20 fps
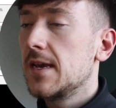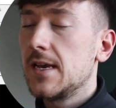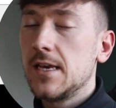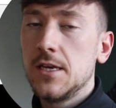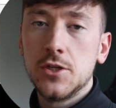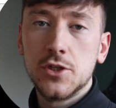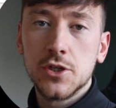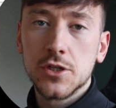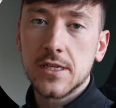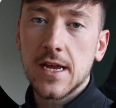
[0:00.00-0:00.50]

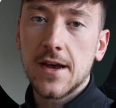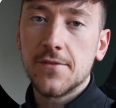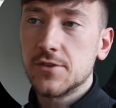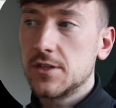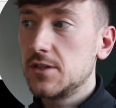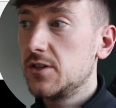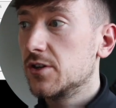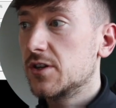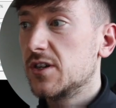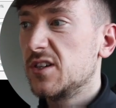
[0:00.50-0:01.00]
You just have
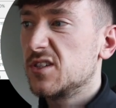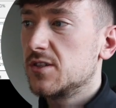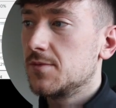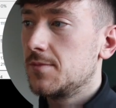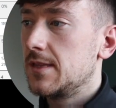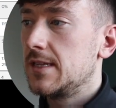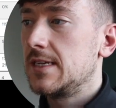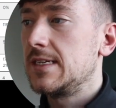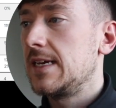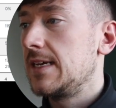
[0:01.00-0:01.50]
to look at some
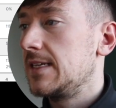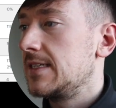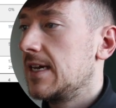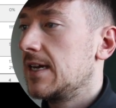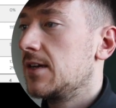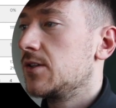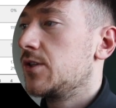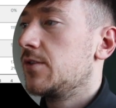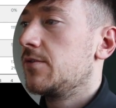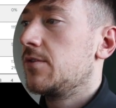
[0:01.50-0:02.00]
of the
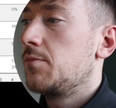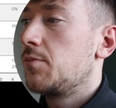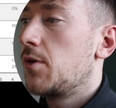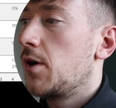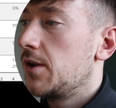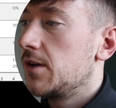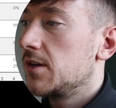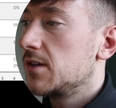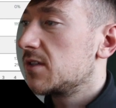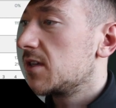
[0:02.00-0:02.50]
details of the product.